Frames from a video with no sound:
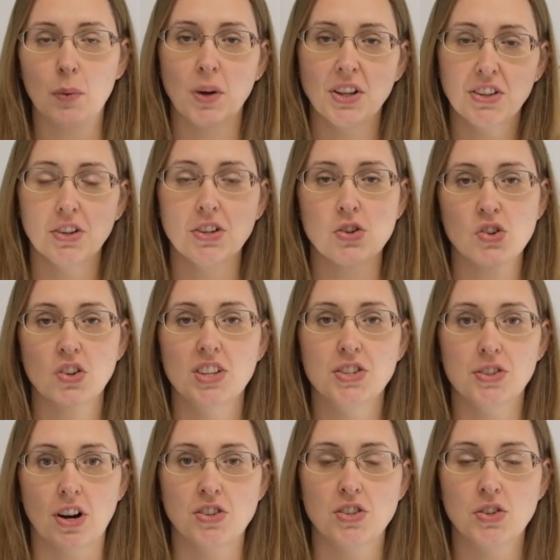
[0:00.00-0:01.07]
what they'll usually
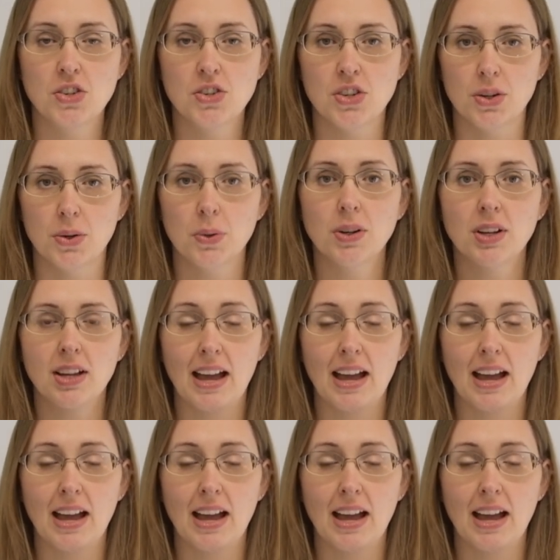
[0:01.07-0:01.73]
instruct you to do,